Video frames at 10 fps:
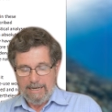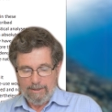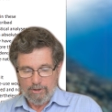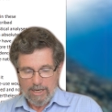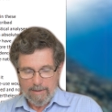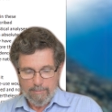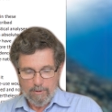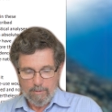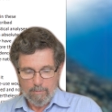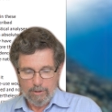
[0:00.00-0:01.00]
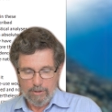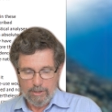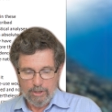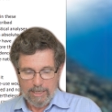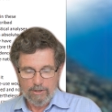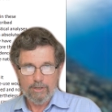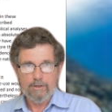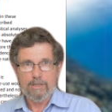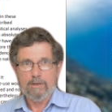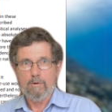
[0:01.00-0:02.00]
Now, the second point was that
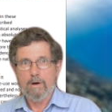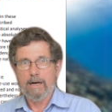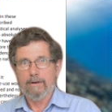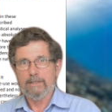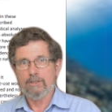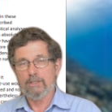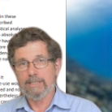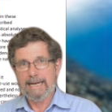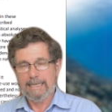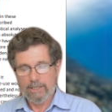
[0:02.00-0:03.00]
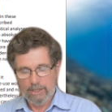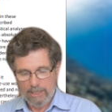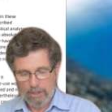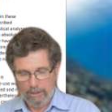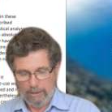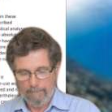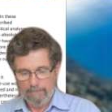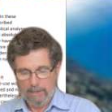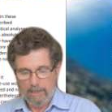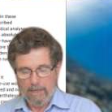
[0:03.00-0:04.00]
JCU's inquiry's statistician
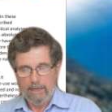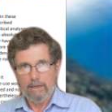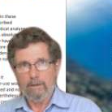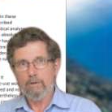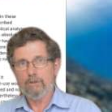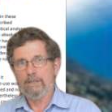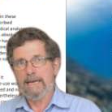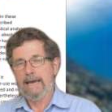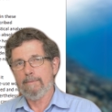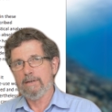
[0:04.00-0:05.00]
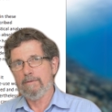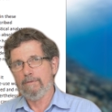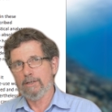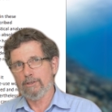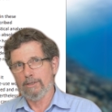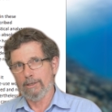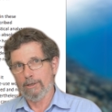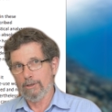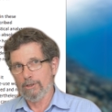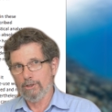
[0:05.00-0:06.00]
looked at how many fish that
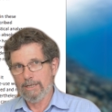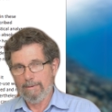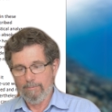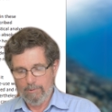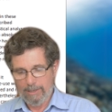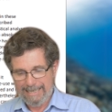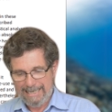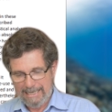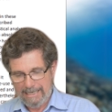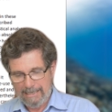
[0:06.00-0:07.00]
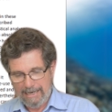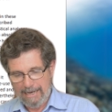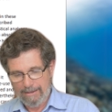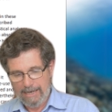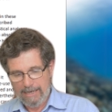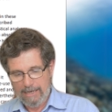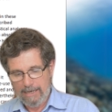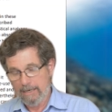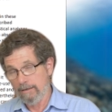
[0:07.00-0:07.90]
Lönnstedt would need, and he